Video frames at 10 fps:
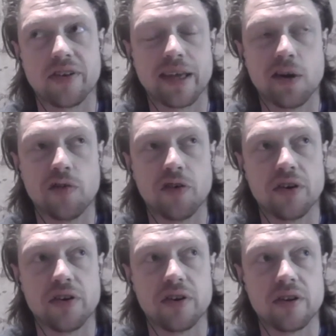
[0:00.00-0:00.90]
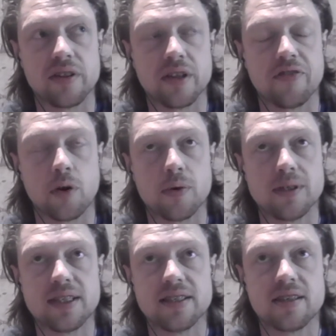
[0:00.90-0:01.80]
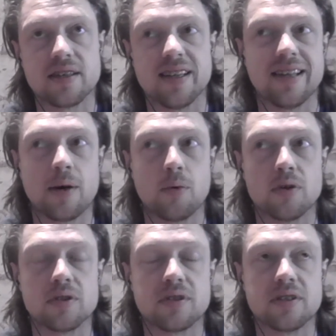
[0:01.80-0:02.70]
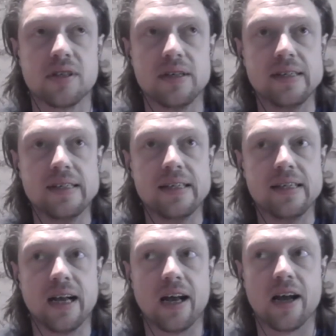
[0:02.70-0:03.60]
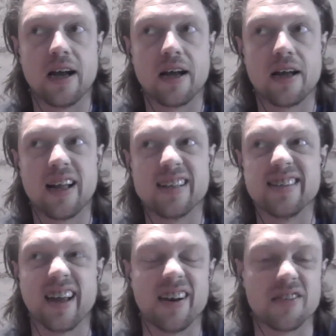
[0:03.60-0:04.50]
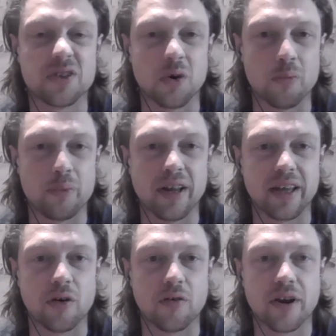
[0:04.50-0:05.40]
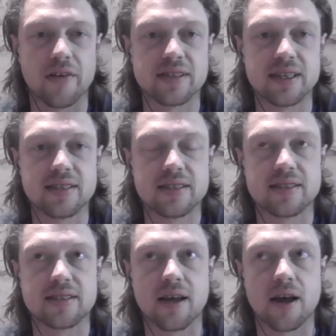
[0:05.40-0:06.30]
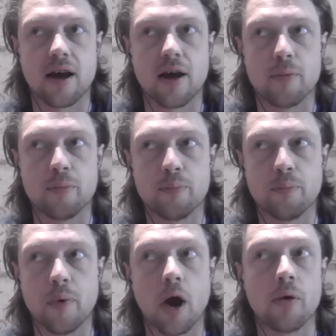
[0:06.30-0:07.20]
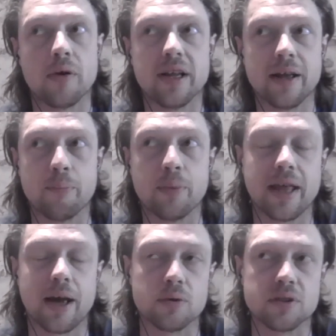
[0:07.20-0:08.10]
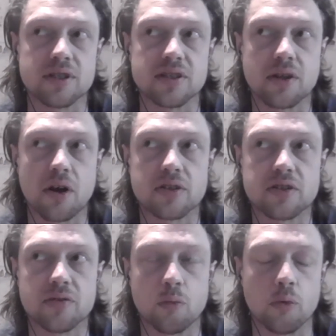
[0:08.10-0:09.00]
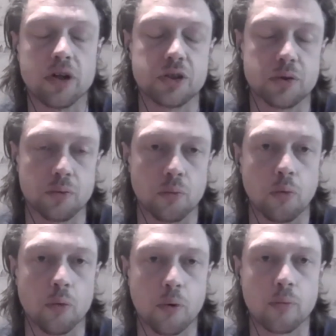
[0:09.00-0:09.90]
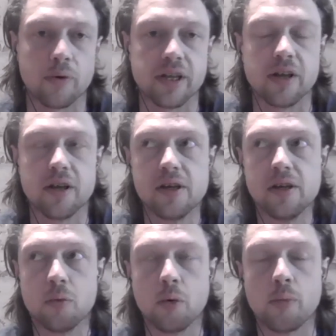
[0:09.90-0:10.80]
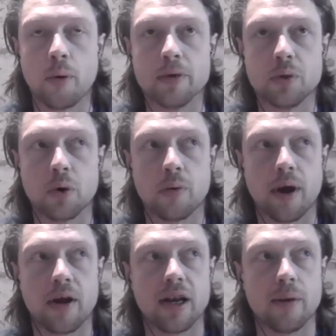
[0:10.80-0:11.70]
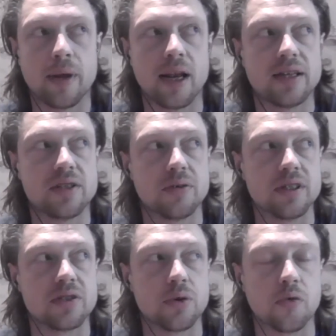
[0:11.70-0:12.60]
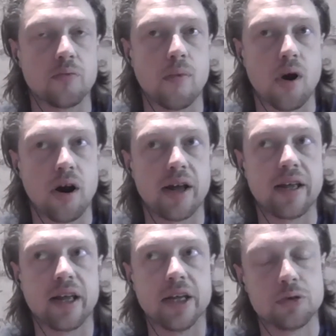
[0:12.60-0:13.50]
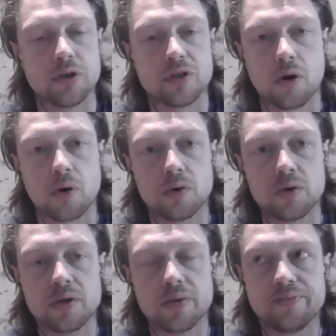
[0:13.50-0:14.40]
for Guildford the following season, and that was and I've sort of been at Guildford ever since. But that was the start of which we'll probably talk about a little bit later is sort of my injury struggles,